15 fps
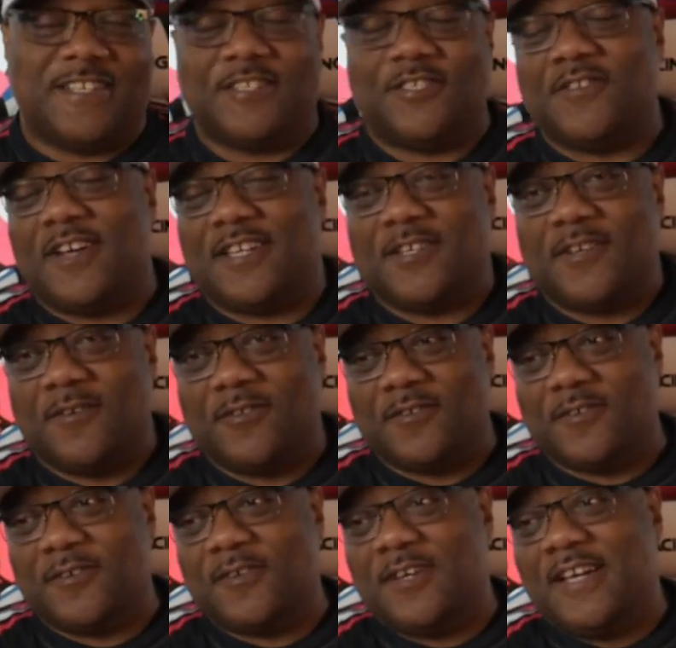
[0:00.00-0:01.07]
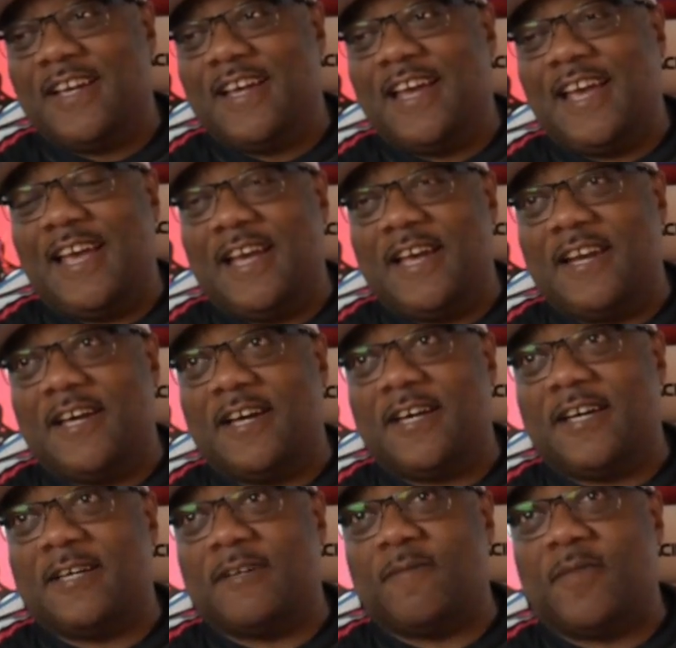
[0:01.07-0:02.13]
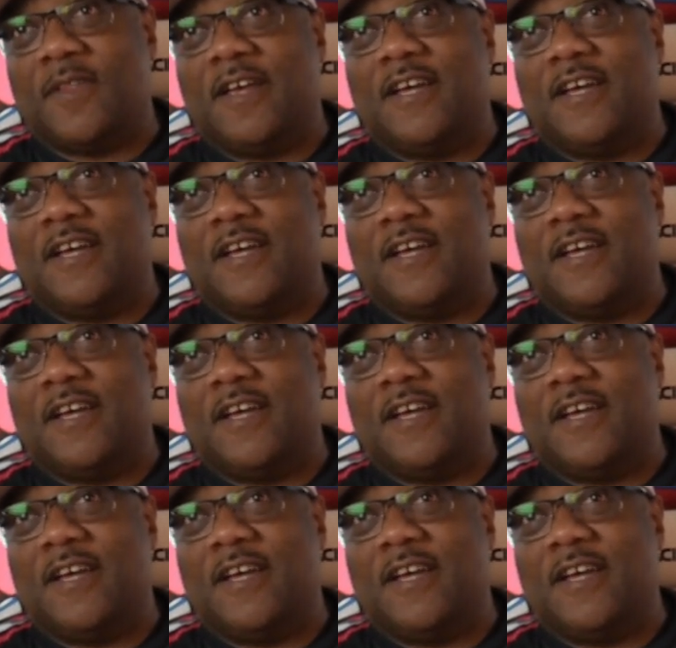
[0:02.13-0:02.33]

that you have to go through, and uh,